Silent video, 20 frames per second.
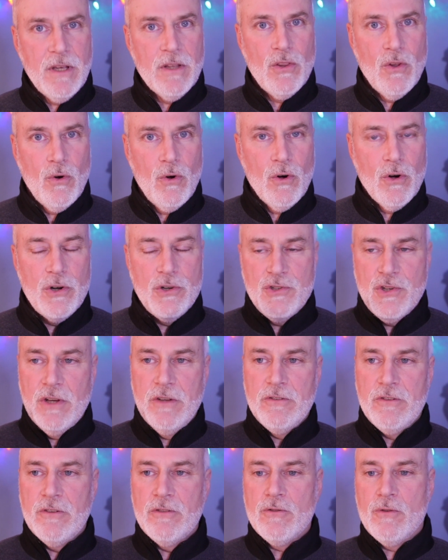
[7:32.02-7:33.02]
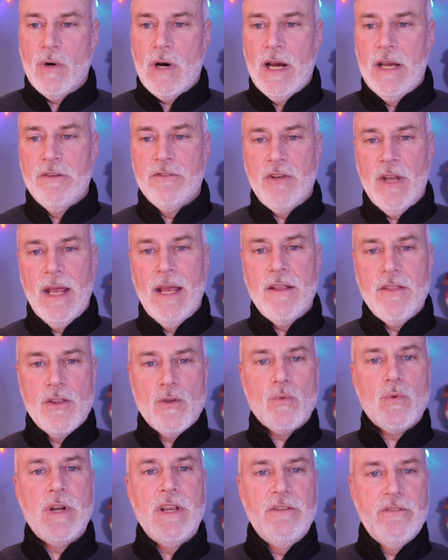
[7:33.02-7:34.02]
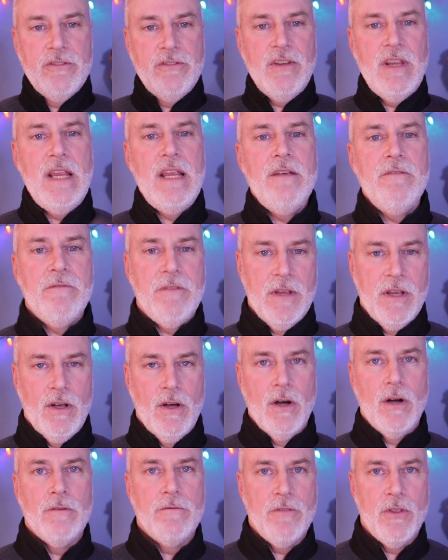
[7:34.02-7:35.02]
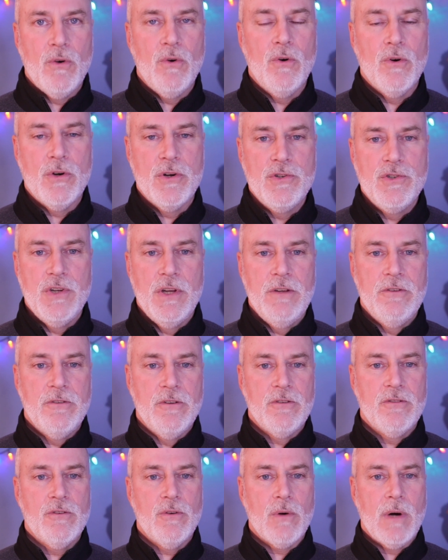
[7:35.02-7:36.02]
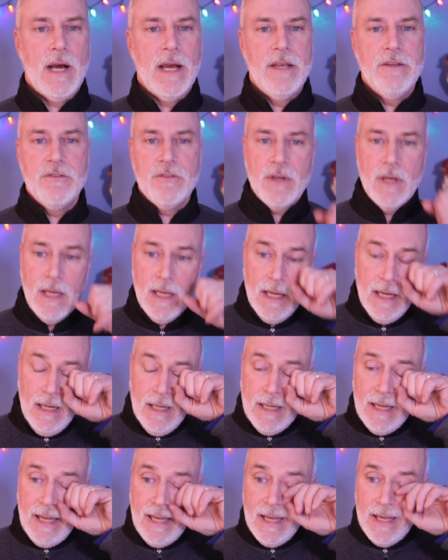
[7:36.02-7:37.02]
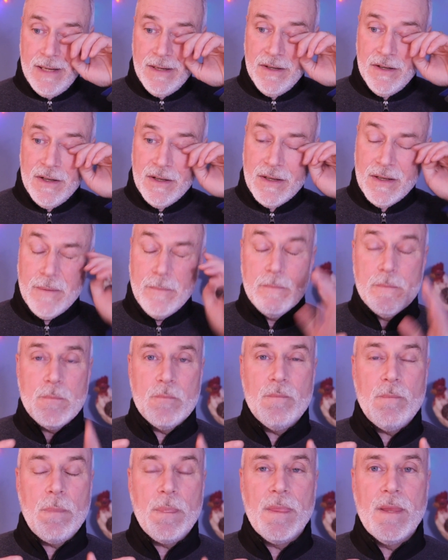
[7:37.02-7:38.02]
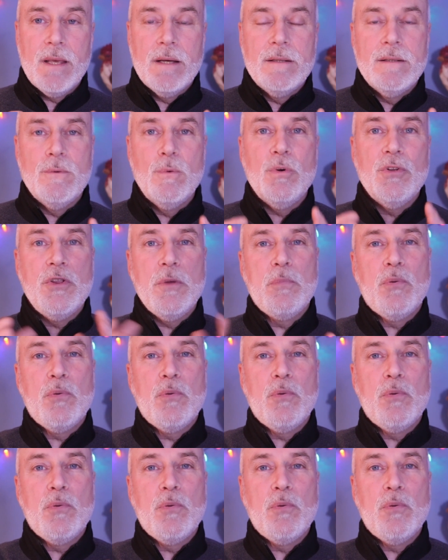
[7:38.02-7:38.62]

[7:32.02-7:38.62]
in the Lord Jesus Christ and the receiving of the Lord Jesus Christ. And well, the